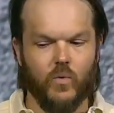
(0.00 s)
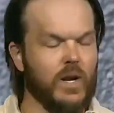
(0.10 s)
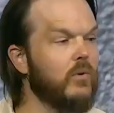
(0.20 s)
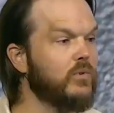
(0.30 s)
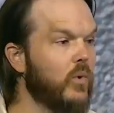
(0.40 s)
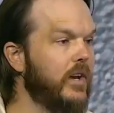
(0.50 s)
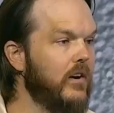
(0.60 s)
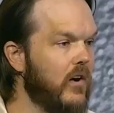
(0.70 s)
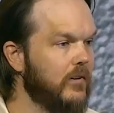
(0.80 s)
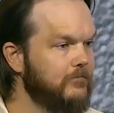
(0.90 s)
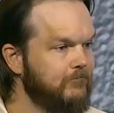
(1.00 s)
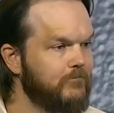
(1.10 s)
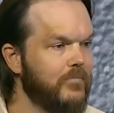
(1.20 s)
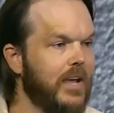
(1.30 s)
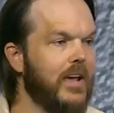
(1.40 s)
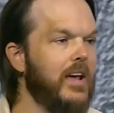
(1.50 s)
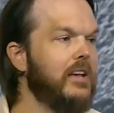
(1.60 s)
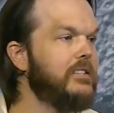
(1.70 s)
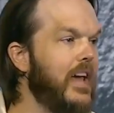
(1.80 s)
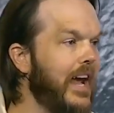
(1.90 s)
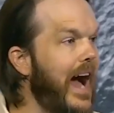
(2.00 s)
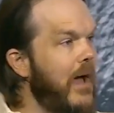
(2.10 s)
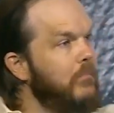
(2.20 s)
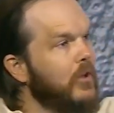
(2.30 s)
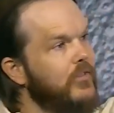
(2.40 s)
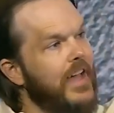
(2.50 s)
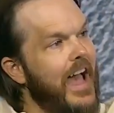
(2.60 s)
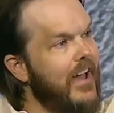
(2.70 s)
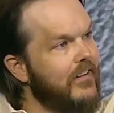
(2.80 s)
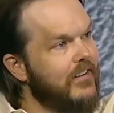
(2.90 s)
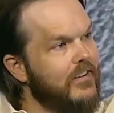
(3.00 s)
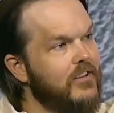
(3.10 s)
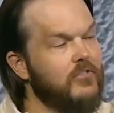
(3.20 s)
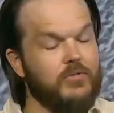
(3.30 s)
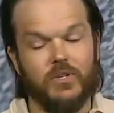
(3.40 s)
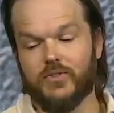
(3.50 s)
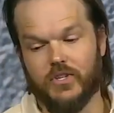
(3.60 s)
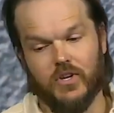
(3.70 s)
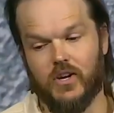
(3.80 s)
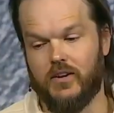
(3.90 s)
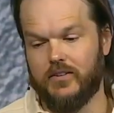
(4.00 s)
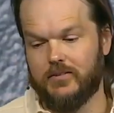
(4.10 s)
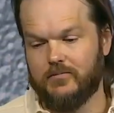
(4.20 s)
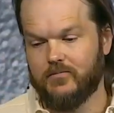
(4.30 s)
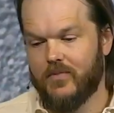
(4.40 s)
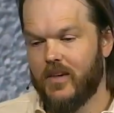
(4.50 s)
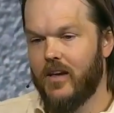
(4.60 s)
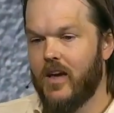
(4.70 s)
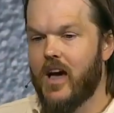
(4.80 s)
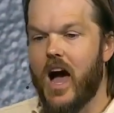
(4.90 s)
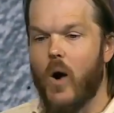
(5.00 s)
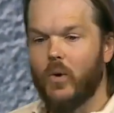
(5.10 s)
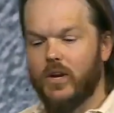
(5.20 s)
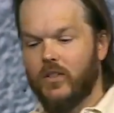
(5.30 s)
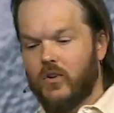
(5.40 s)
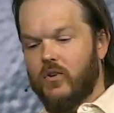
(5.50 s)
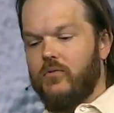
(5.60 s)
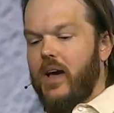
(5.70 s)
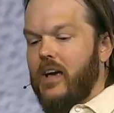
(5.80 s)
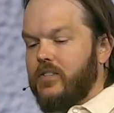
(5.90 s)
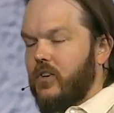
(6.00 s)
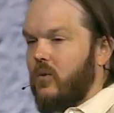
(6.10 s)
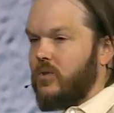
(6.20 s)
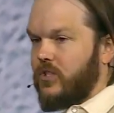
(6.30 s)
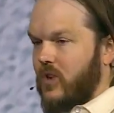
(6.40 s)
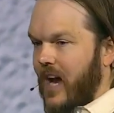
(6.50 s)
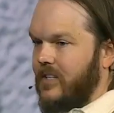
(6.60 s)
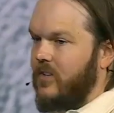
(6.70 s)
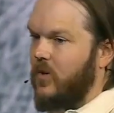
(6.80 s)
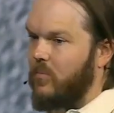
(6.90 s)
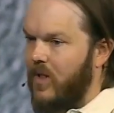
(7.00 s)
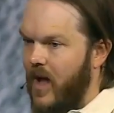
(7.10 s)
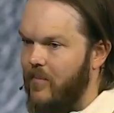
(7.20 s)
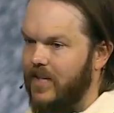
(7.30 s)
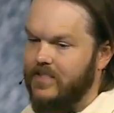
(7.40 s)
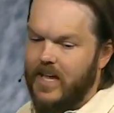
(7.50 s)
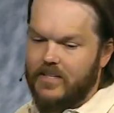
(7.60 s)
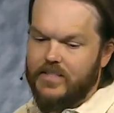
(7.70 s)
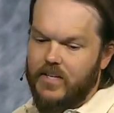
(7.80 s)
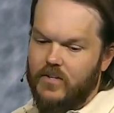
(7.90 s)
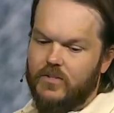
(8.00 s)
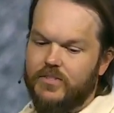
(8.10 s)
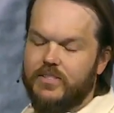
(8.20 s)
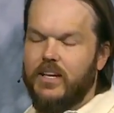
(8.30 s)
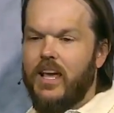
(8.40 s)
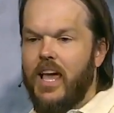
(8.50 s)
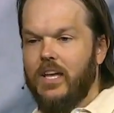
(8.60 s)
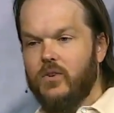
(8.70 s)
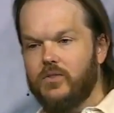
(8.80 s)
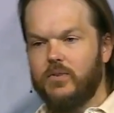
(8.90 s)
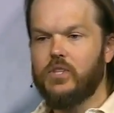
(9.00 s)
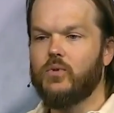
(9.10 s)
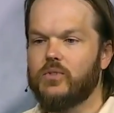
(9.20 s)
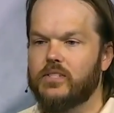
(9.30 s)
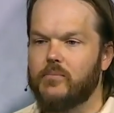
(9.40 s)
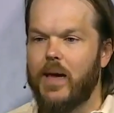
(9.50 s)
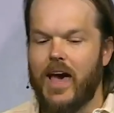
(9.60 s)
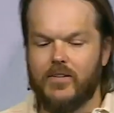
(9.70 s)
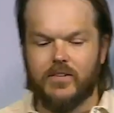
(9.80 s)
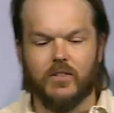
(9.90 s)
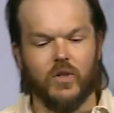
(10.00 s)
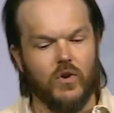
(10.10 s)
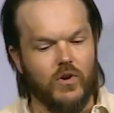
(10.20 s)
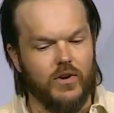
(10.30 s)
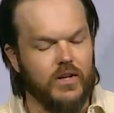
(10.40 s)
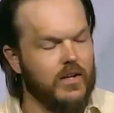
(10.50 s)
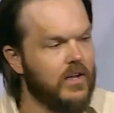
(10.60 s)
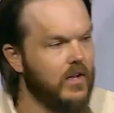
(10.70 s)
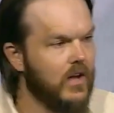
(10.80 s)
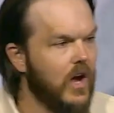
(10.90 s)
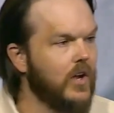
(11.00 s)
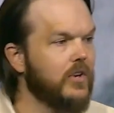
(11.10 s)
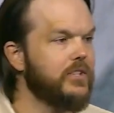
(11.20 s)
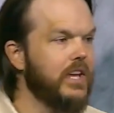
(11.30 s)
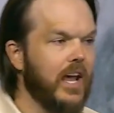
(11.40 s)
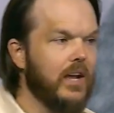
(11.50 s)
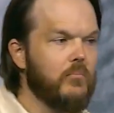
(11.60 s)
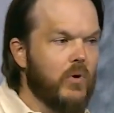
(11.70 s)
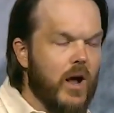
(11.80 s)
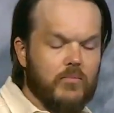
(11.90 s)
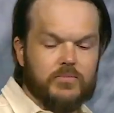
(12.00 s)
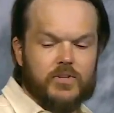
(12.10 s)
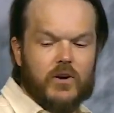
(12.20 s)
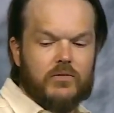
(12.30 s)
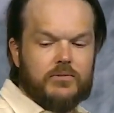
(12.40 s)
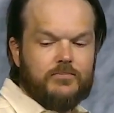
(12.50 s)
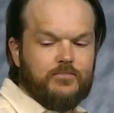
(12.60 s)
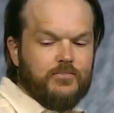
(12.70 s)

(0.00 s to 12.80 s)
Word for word: what I was working on. Saying, I built that, feels good. I wanted to learn faster and was attracted to apply my tech skills and use visuals as a path to learn, understand, and problem solve.